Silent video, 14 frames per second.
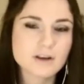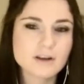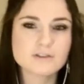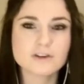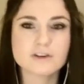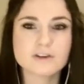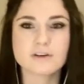
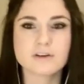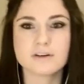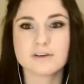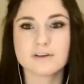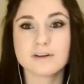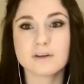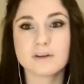So you're,
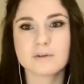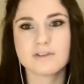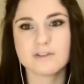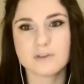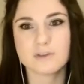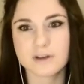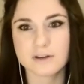you're dealing with
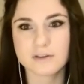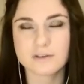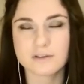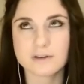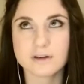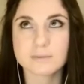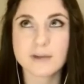
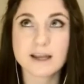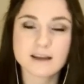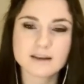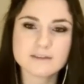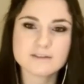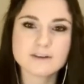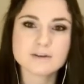students, in my
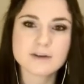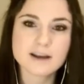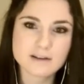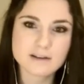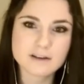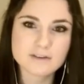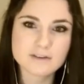case, you know,
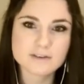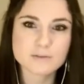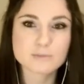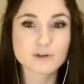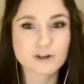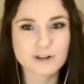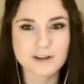adolescents in
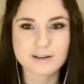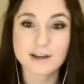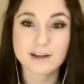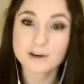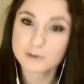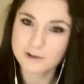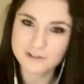Brooklyn,
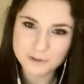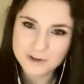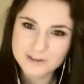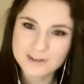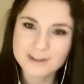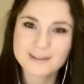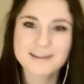not always so
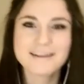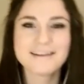easy.